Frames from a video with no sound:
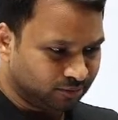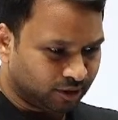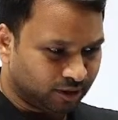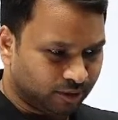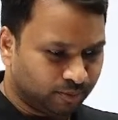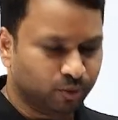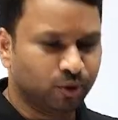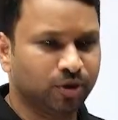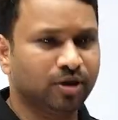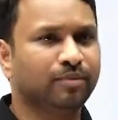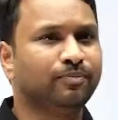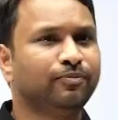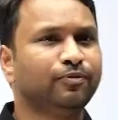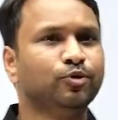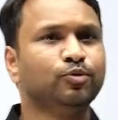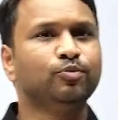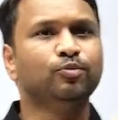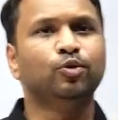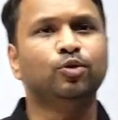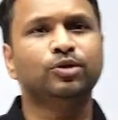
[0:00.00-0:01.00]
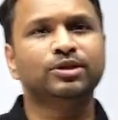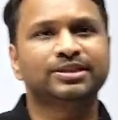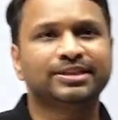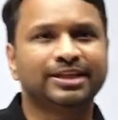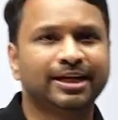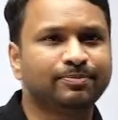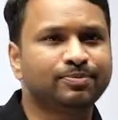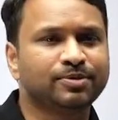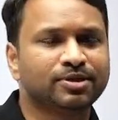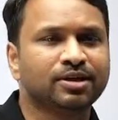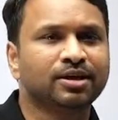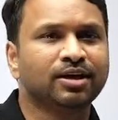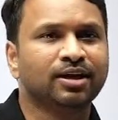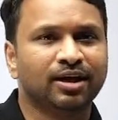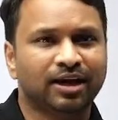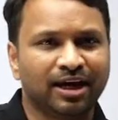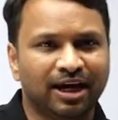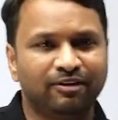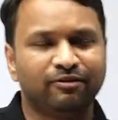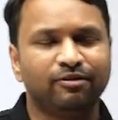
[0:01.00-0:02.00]
put up few more steps,
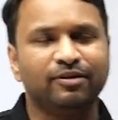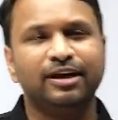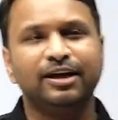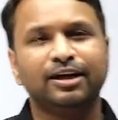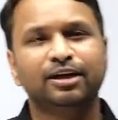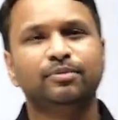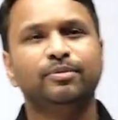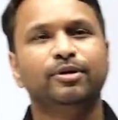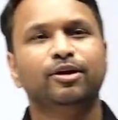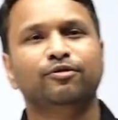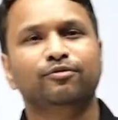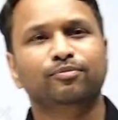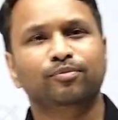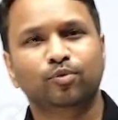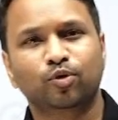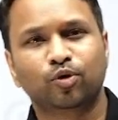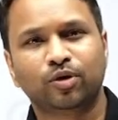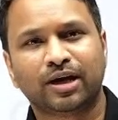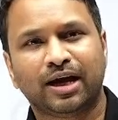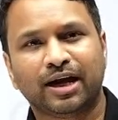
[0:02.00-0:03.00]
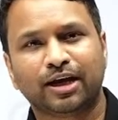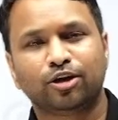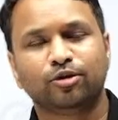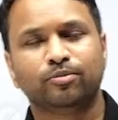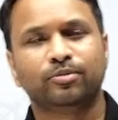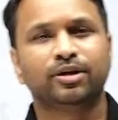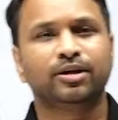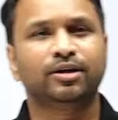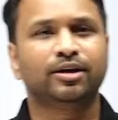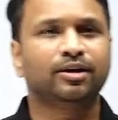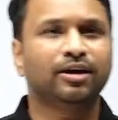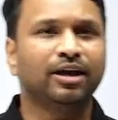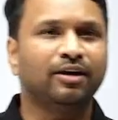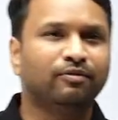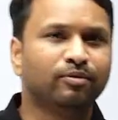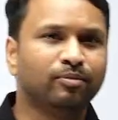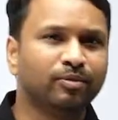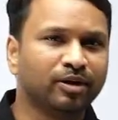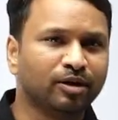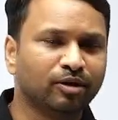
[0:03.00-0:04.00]
have a little bit of more acumen and have
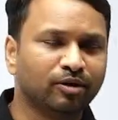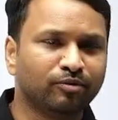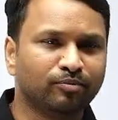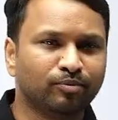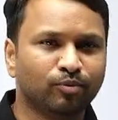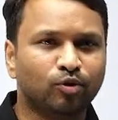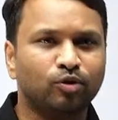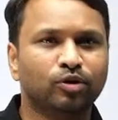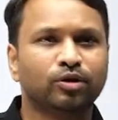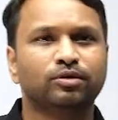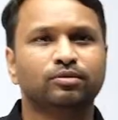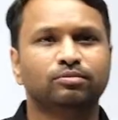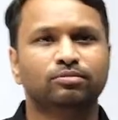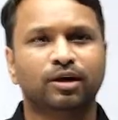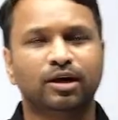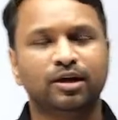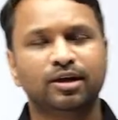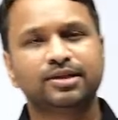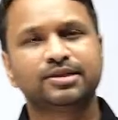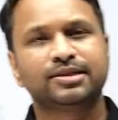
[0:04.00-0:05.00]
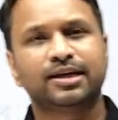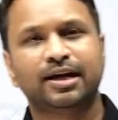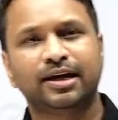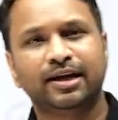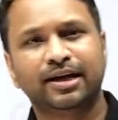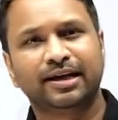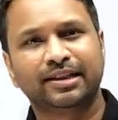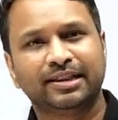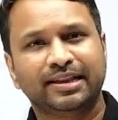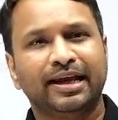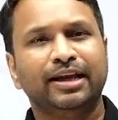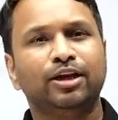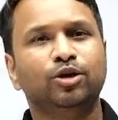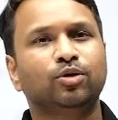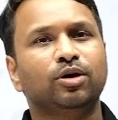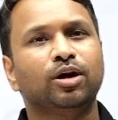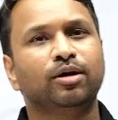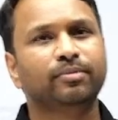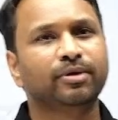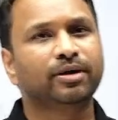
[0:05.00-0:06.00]
a little of more understanding, and then
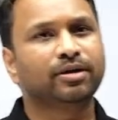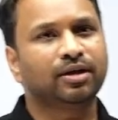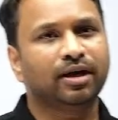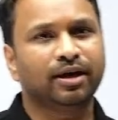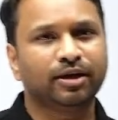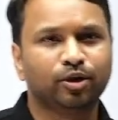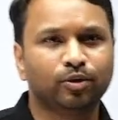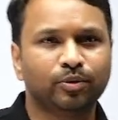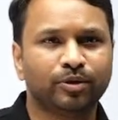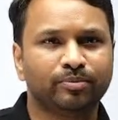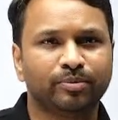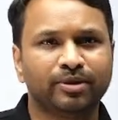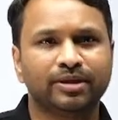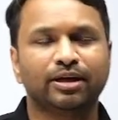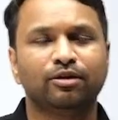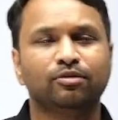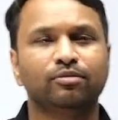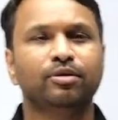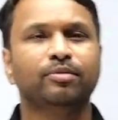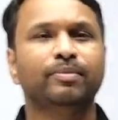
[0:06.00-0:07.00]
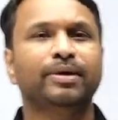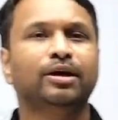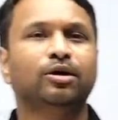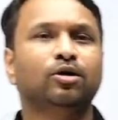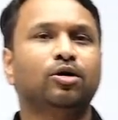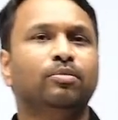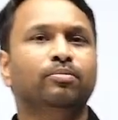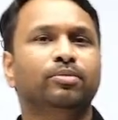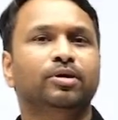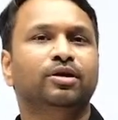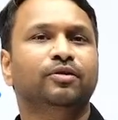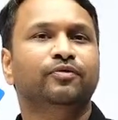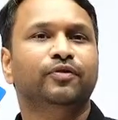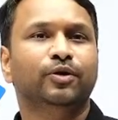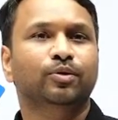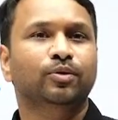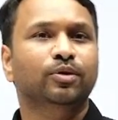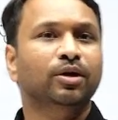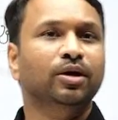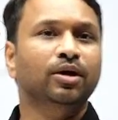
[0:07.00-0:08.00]
you come and argue with me, that will be a better component for
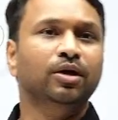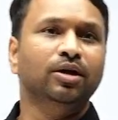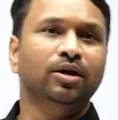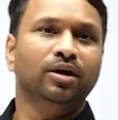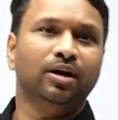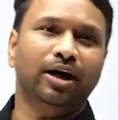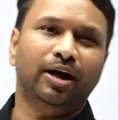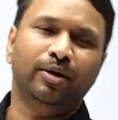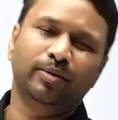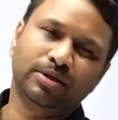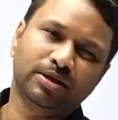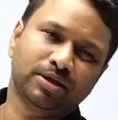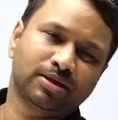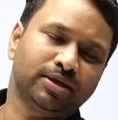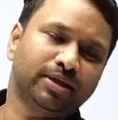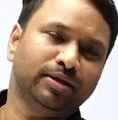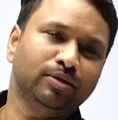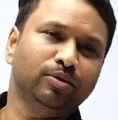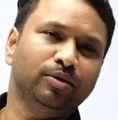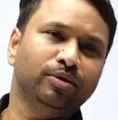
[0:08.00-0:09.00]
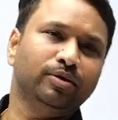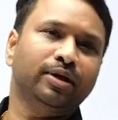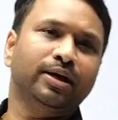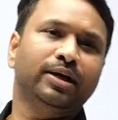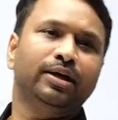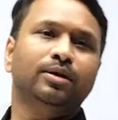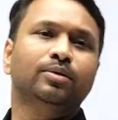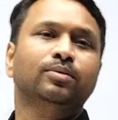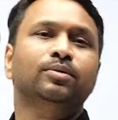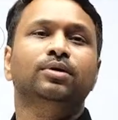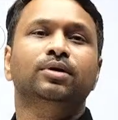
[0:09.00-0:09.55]
you. I will just ignore you right now.